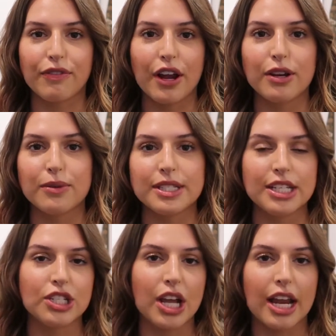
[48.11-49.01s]
friend who is
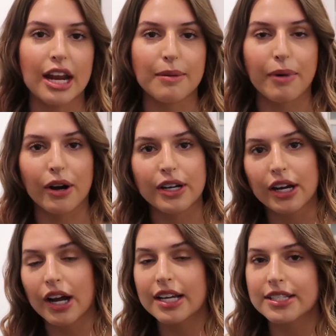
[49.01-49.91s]
DJing at a bar
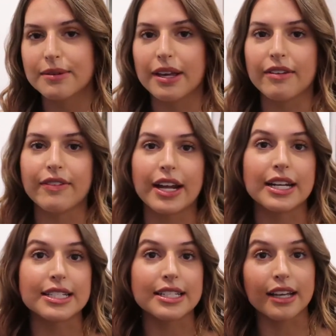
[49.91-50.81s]
near us and he invited
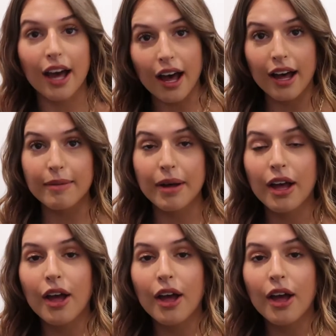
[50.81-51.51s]
us to come.